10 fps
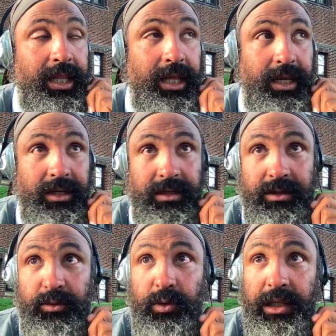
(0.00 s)

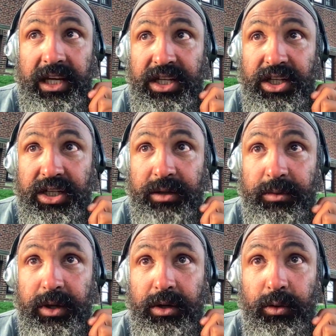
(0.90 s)
is relationship
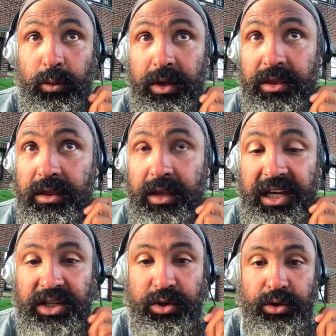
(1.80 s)
with
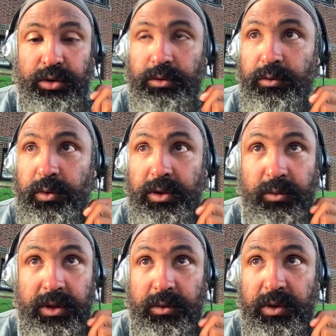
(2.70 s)
eternal,
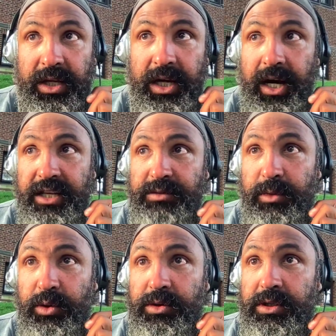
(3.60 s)
with the
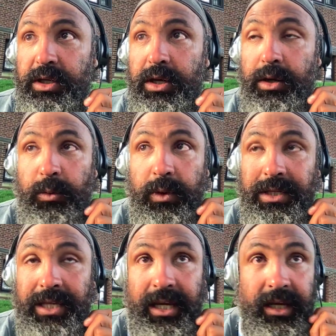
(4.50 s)
cosmos. We
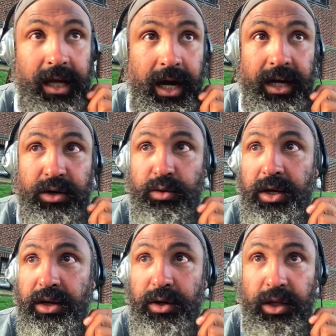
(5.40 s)
say God,
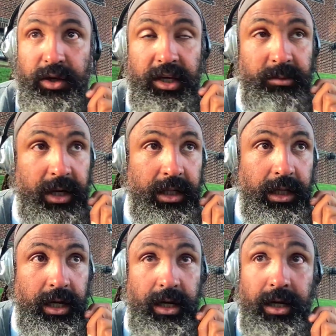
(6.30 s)
Creator, Elohim,
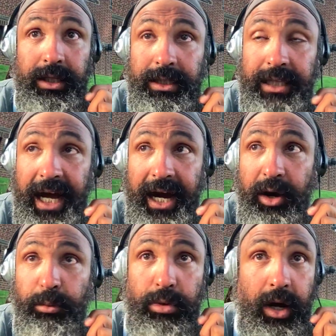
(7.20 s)
Allah, Tao,
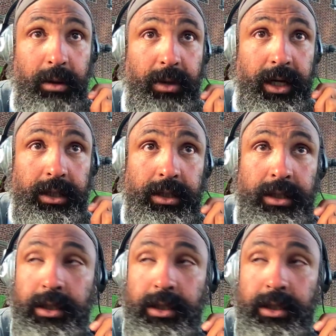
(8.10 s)
Brahman,